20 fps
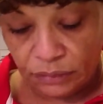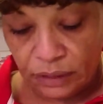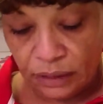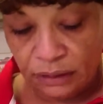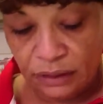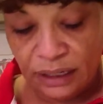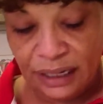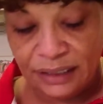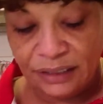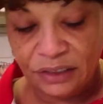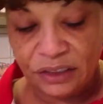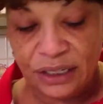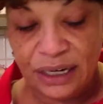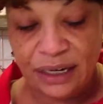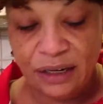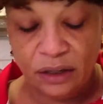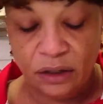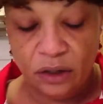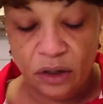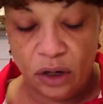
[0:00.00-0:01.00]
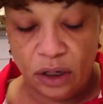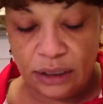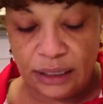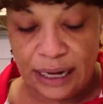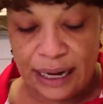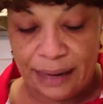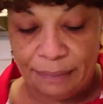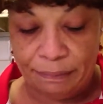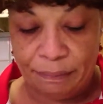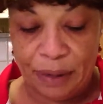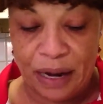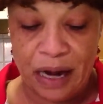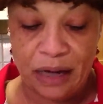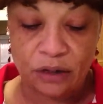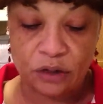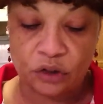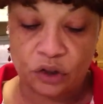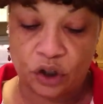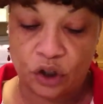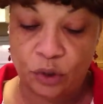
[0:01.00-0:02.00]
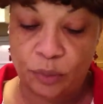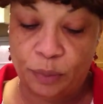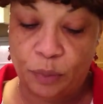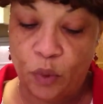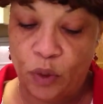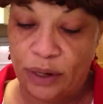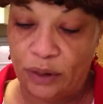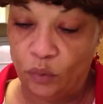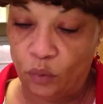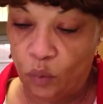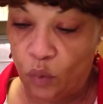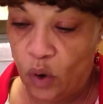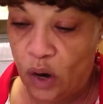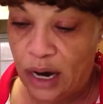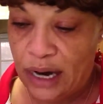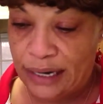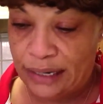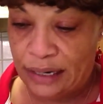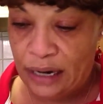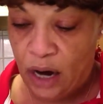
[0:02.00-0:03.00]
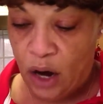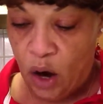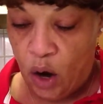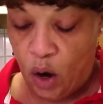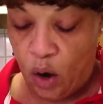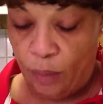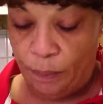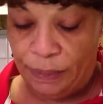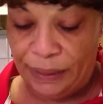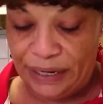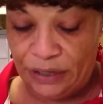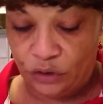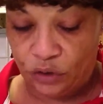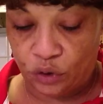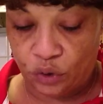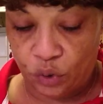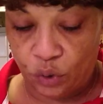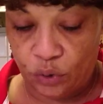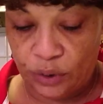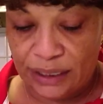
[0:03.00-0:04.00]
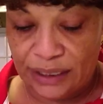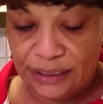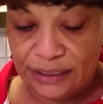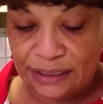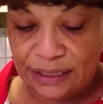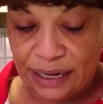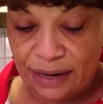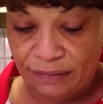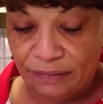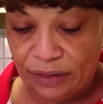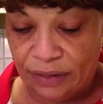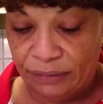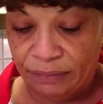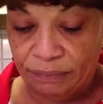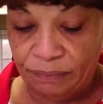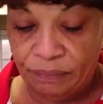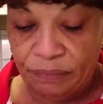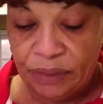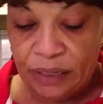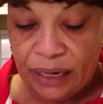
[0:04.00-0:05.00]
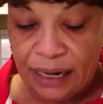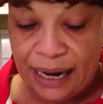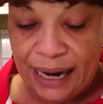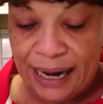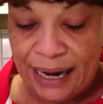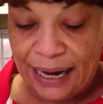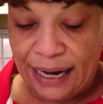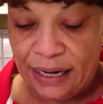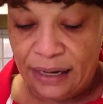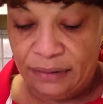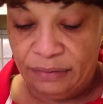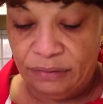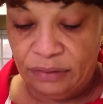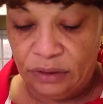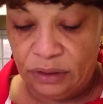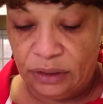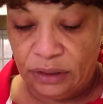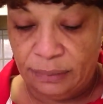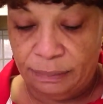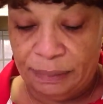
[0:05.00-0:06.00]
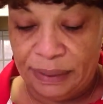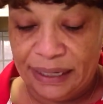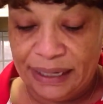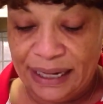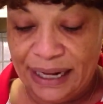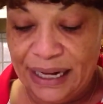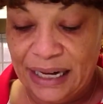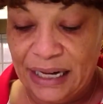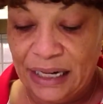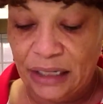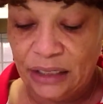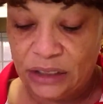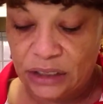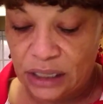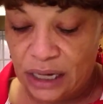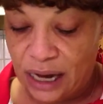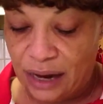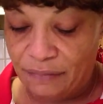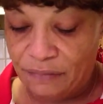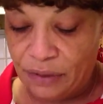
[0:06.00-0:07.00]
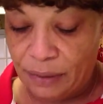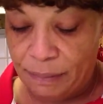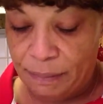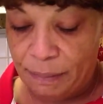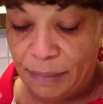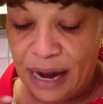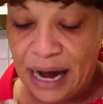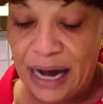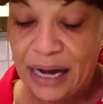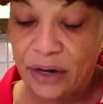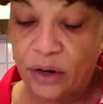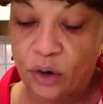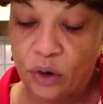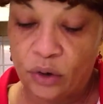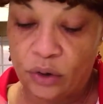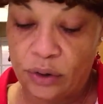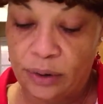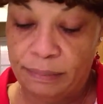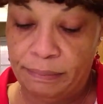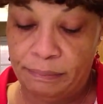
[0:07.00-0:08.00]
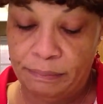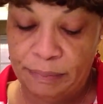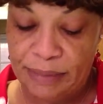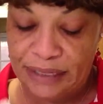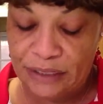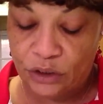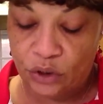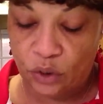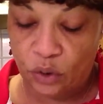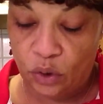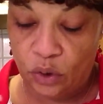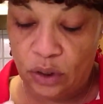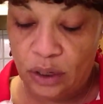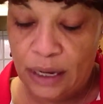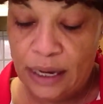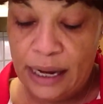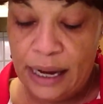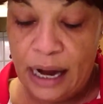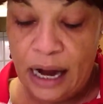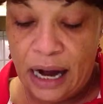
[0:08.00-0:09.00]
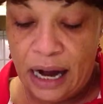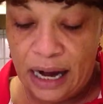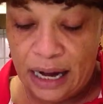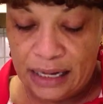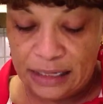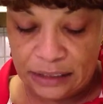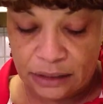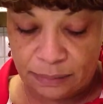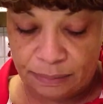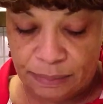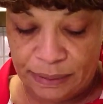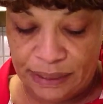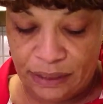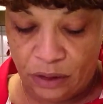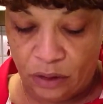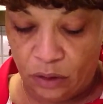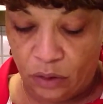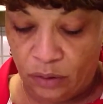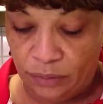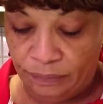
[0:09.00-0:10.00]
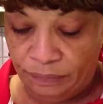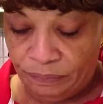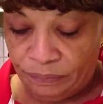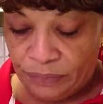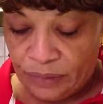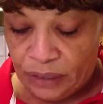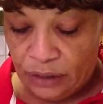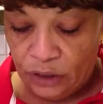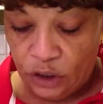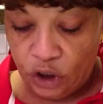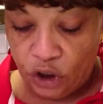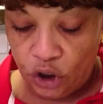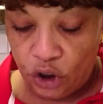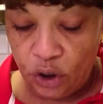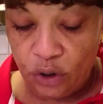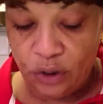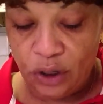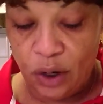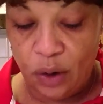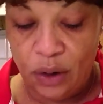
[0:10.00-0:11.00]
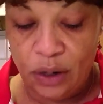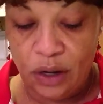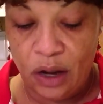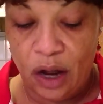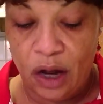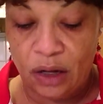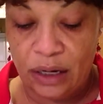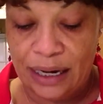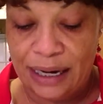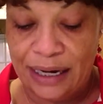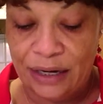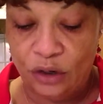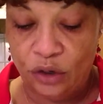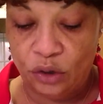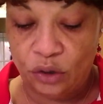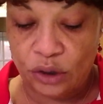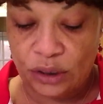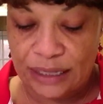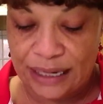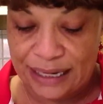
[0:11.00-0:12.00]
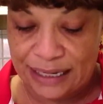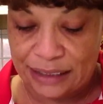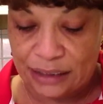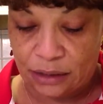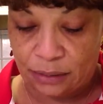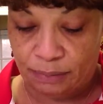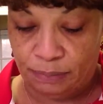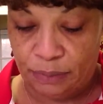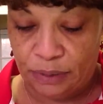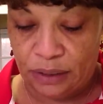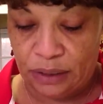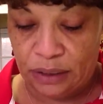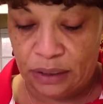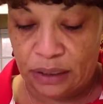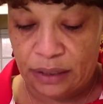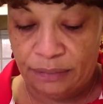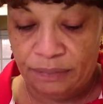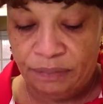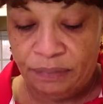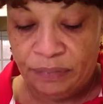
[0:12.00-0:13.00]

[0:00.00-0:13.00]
Let's take a look at box 2.1 on page 37 and the beginnings of the modern mental hospital. You go along in your textbook,